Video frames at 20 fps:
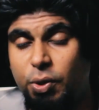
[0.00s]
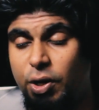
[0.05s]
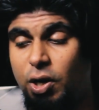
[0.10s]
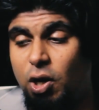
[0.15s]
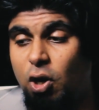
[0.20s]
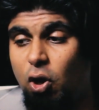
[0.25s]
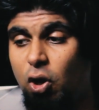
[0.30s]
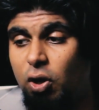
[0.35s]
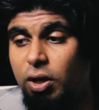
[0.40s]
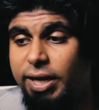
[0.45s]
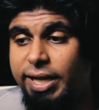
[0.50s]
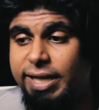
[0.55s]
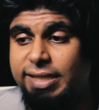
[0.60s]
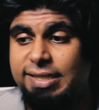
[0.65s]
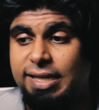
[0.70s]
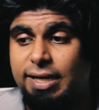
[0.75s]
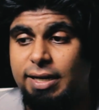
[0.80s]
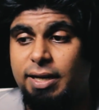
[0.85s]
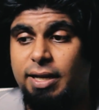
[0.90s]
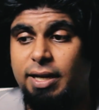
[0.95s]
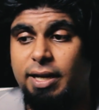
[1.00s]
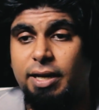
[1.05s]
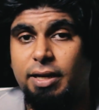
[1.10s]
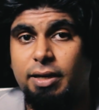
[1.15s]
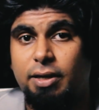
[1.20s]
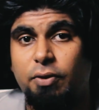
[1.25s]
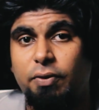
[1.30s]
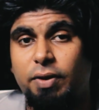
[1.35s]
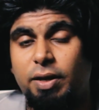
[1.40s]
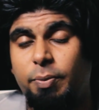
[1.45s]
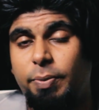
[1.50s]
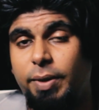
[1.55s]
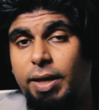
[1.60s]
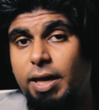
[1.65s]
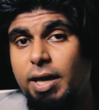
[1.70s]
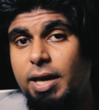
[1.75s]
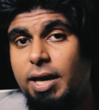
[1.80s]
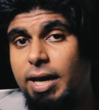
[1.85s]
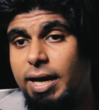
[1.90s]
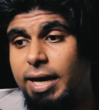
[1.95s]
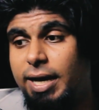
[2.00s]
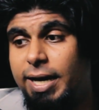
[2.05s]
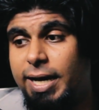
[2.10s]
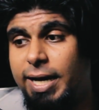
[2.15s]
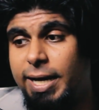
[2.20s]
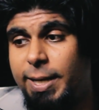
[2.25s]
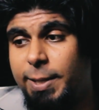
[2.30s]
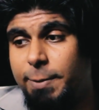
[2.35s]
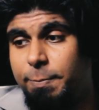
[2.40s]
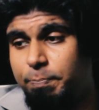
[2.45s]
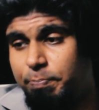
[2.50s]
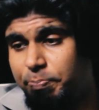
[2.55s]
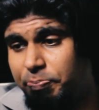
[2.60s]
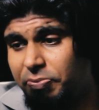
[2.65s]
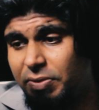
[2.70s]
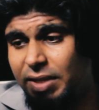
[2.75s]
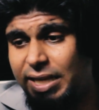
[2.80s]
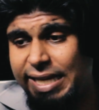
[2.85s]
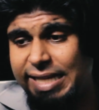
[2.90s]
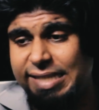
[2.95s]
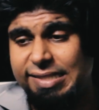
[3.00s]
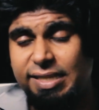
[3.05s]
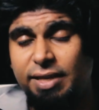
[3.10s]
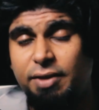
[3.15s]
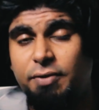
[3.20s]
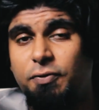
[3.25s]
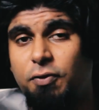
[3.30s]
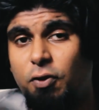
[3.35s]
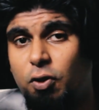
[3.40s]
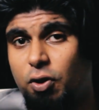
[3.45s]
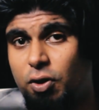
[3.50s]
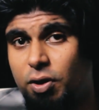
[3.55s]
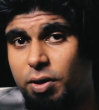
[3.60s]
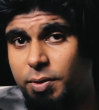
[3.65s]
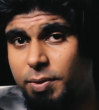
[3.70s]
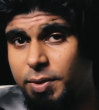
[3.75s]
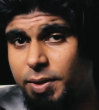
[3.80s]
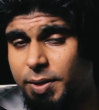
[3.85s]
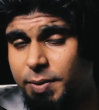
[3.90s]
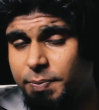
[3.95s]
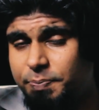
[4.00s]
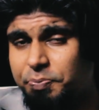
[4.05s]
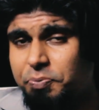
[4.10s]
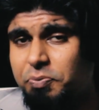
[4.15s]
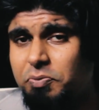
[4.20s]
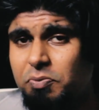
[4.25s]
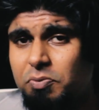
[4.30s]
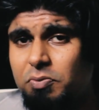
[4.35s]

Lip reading: your long rides, and it will be easy for